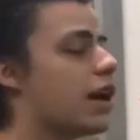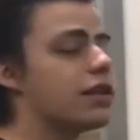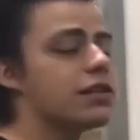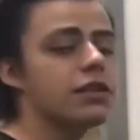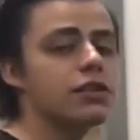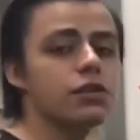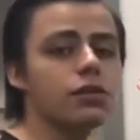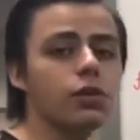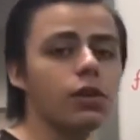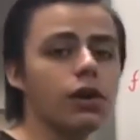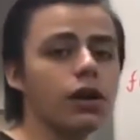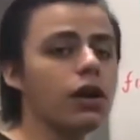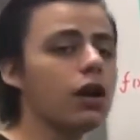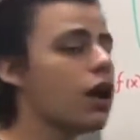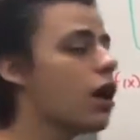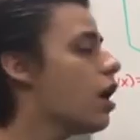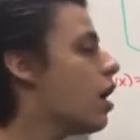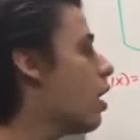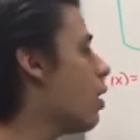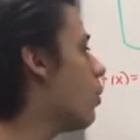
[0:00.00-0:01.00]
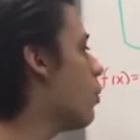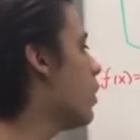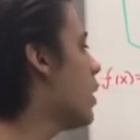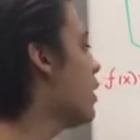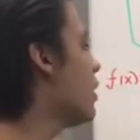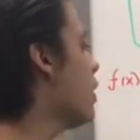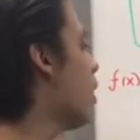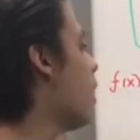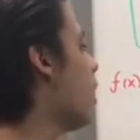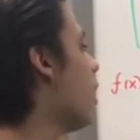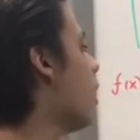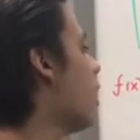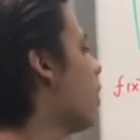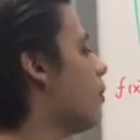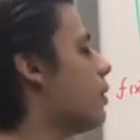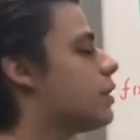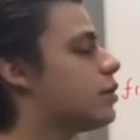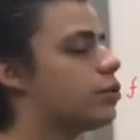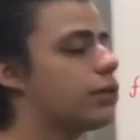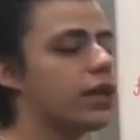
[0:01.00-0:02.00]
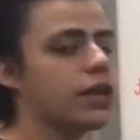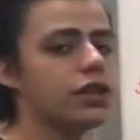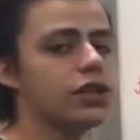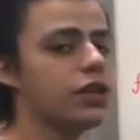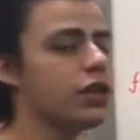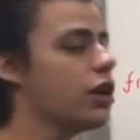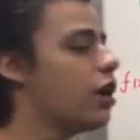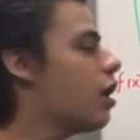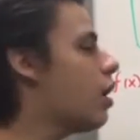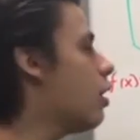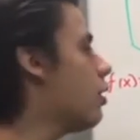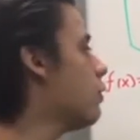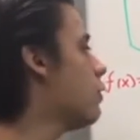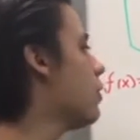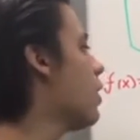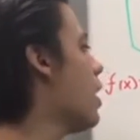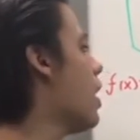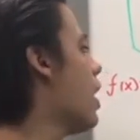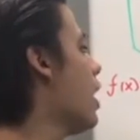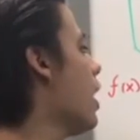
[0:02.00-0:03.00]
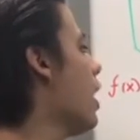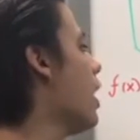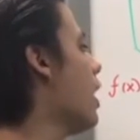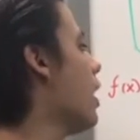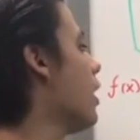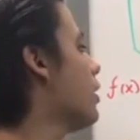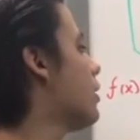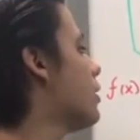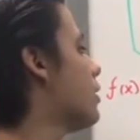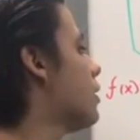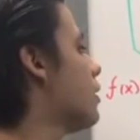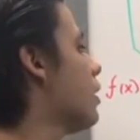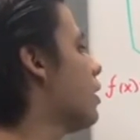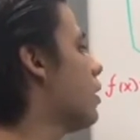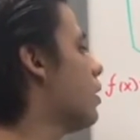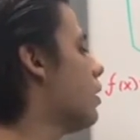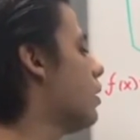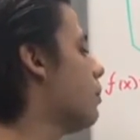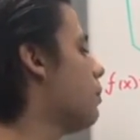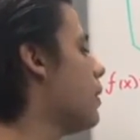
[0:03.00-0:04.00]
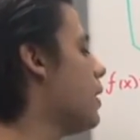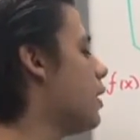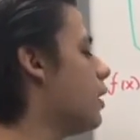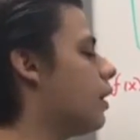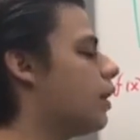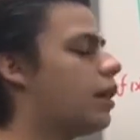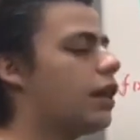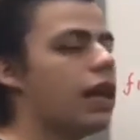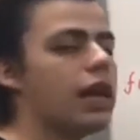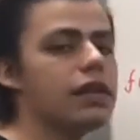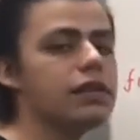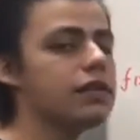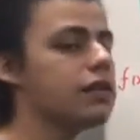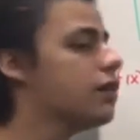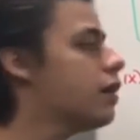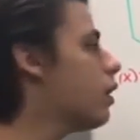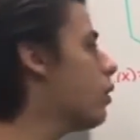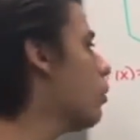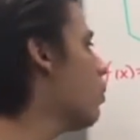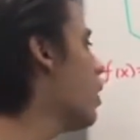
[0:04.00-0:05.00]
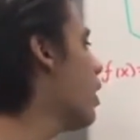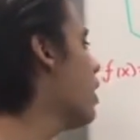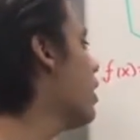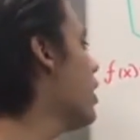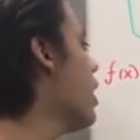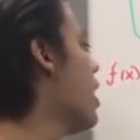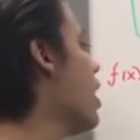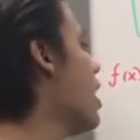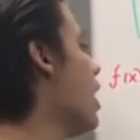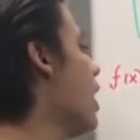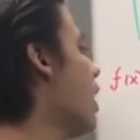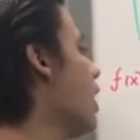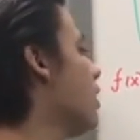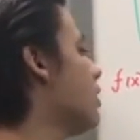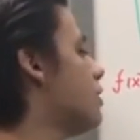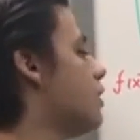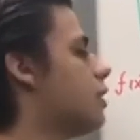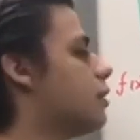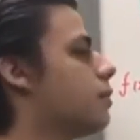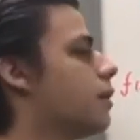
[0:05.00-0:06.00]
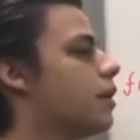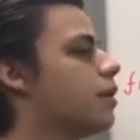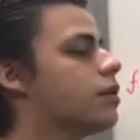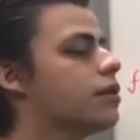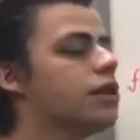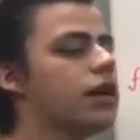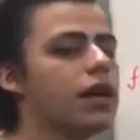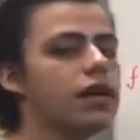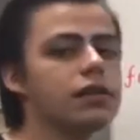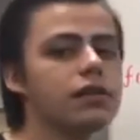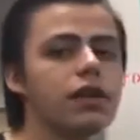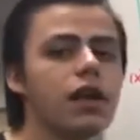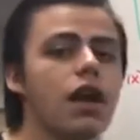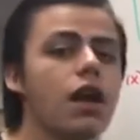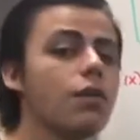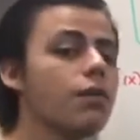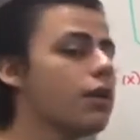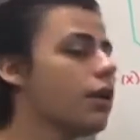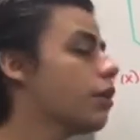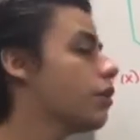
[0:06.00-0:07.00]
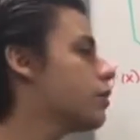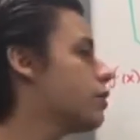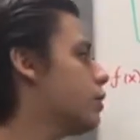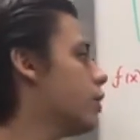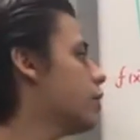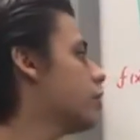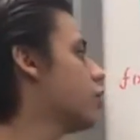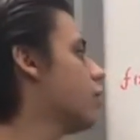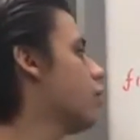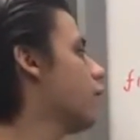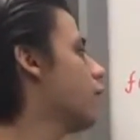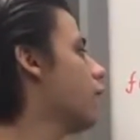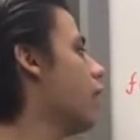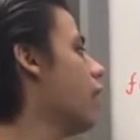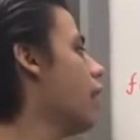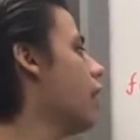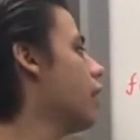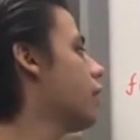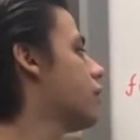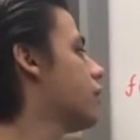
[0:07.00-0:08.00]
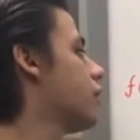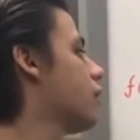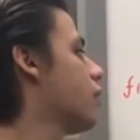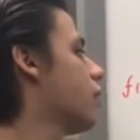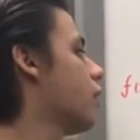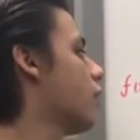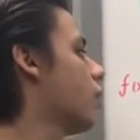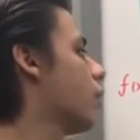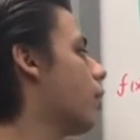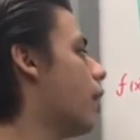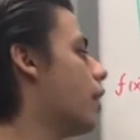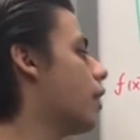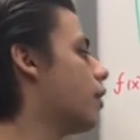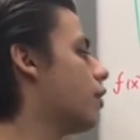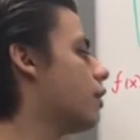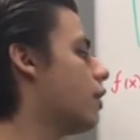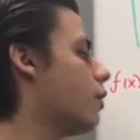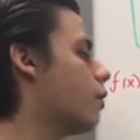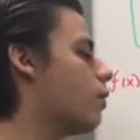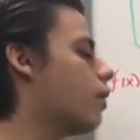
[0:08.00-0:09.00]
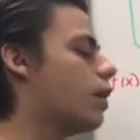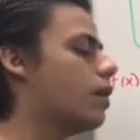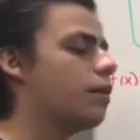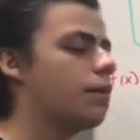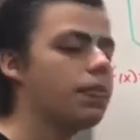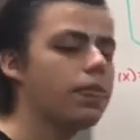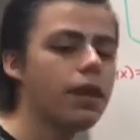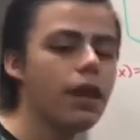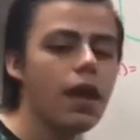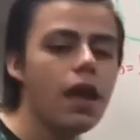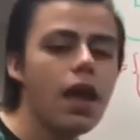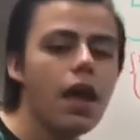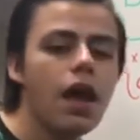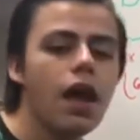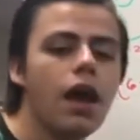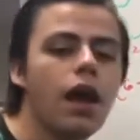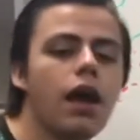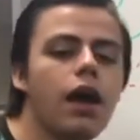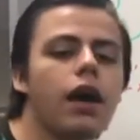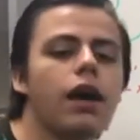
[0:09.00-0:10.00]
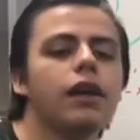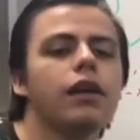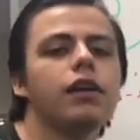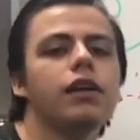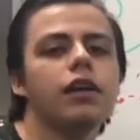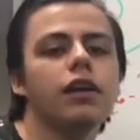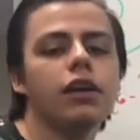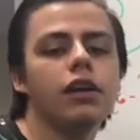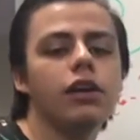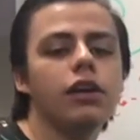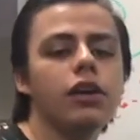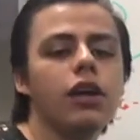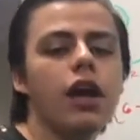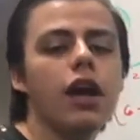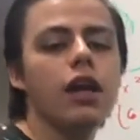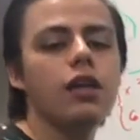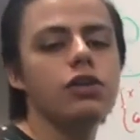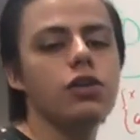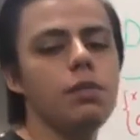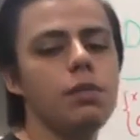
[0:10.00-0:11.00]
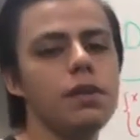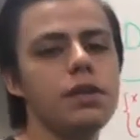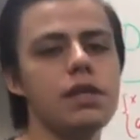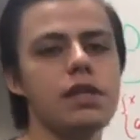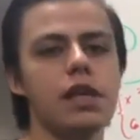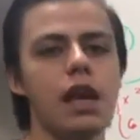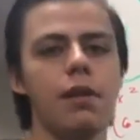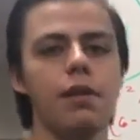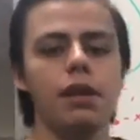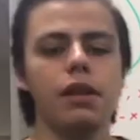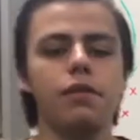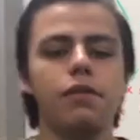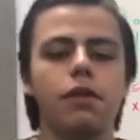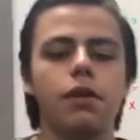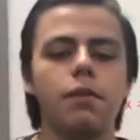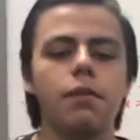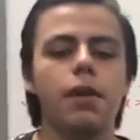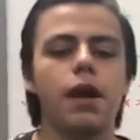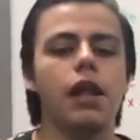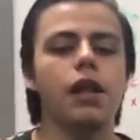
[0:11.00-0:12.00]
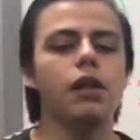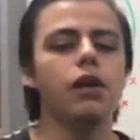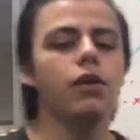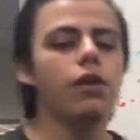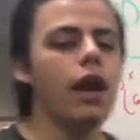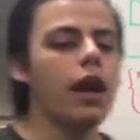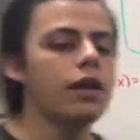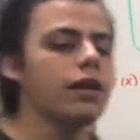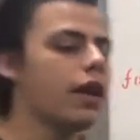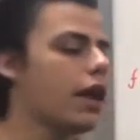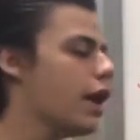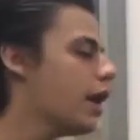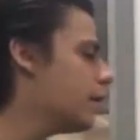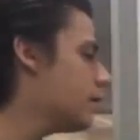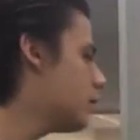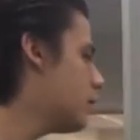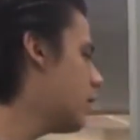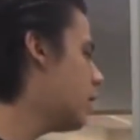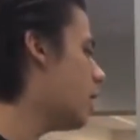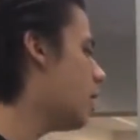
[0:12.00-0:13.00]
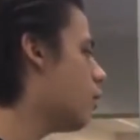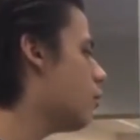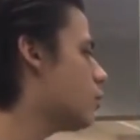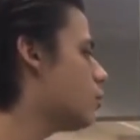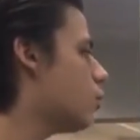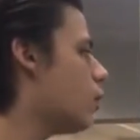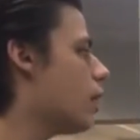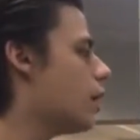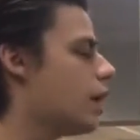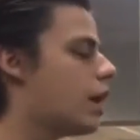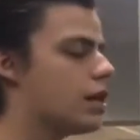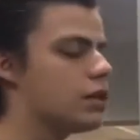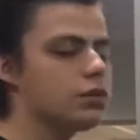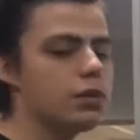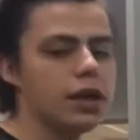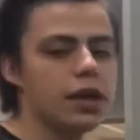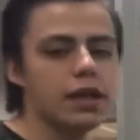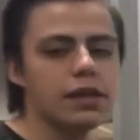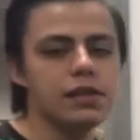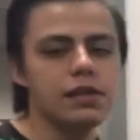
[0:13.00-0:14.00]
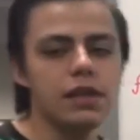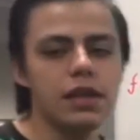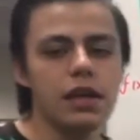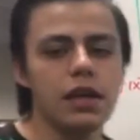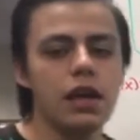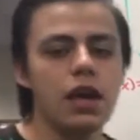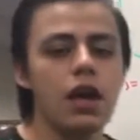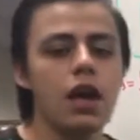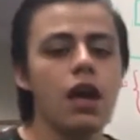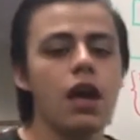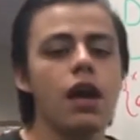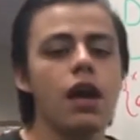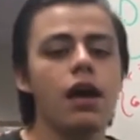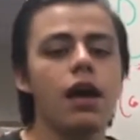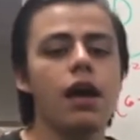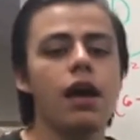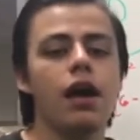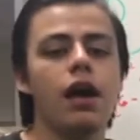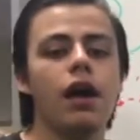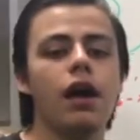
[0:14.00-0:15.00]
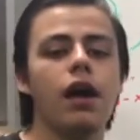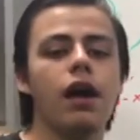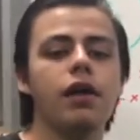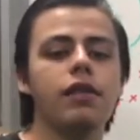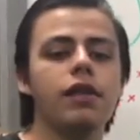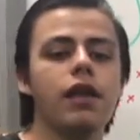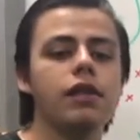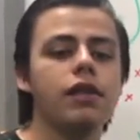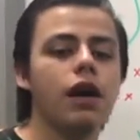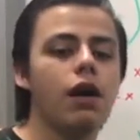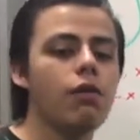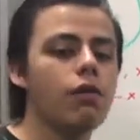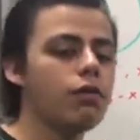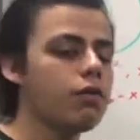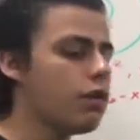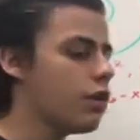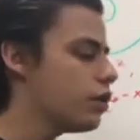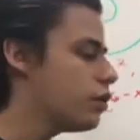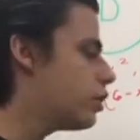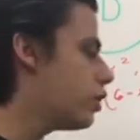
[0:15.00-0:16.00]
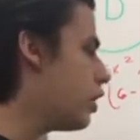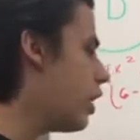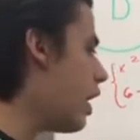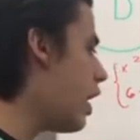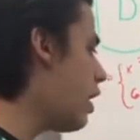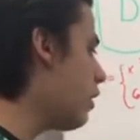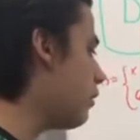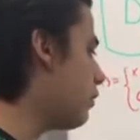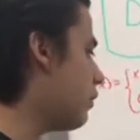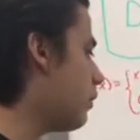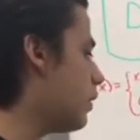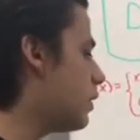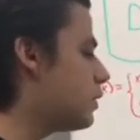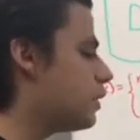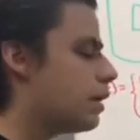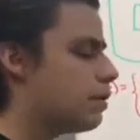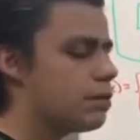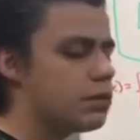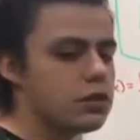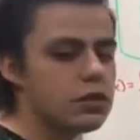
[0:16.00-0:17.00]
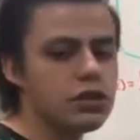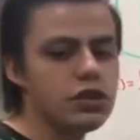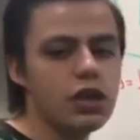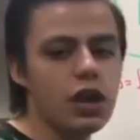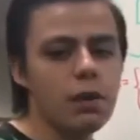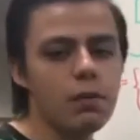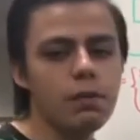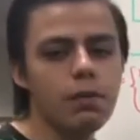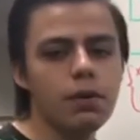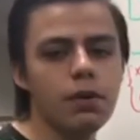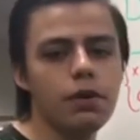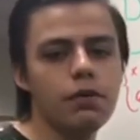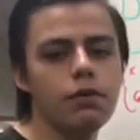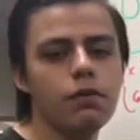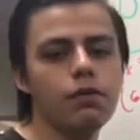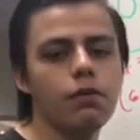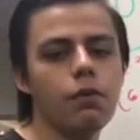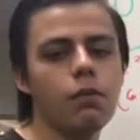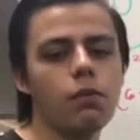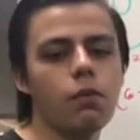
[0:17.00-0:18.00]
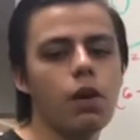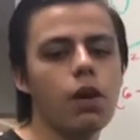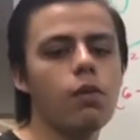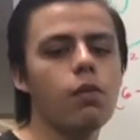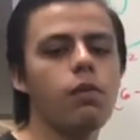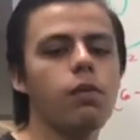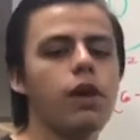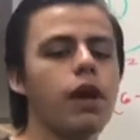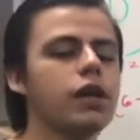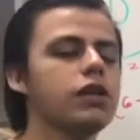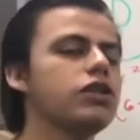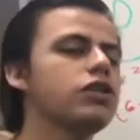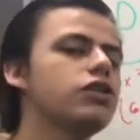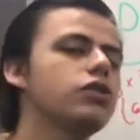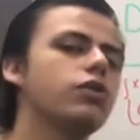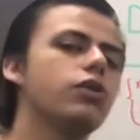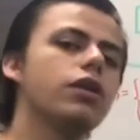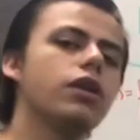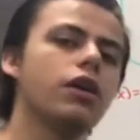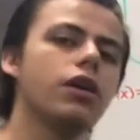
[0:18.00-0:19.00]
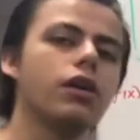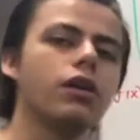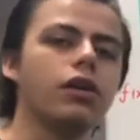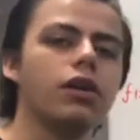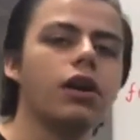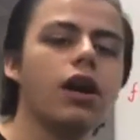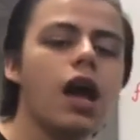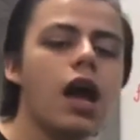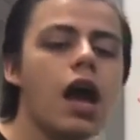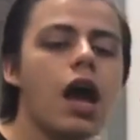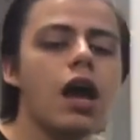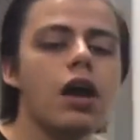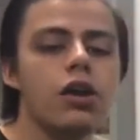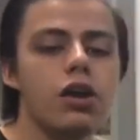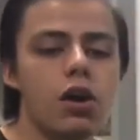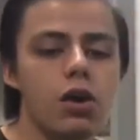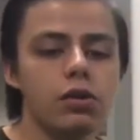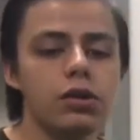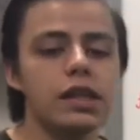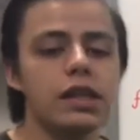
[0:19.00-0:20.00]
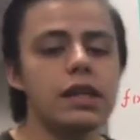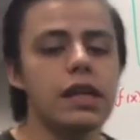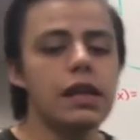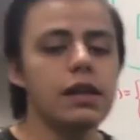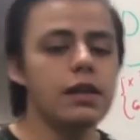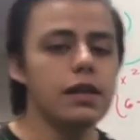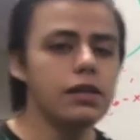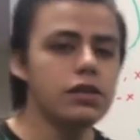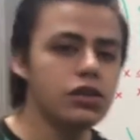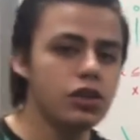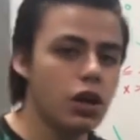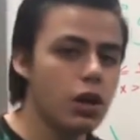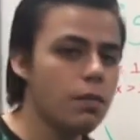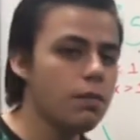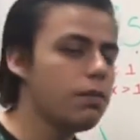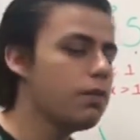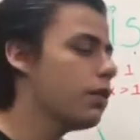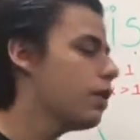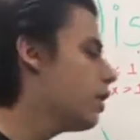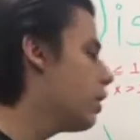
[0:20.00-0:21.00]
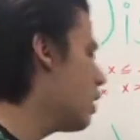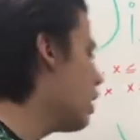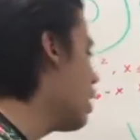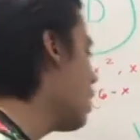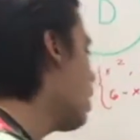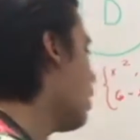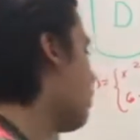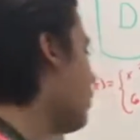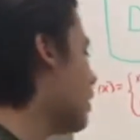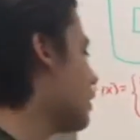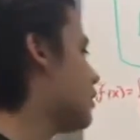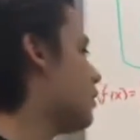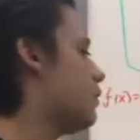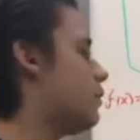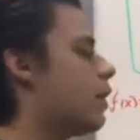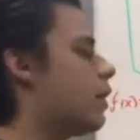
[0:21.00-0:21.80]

x squared with a restriction of x being less than 1 and 6 minus x with a restriction of x greater than 1. In here, two pieces have a different value at x equals 1, as we can see. That our function f seems to jump from one branch to the other. Note that this jump makes the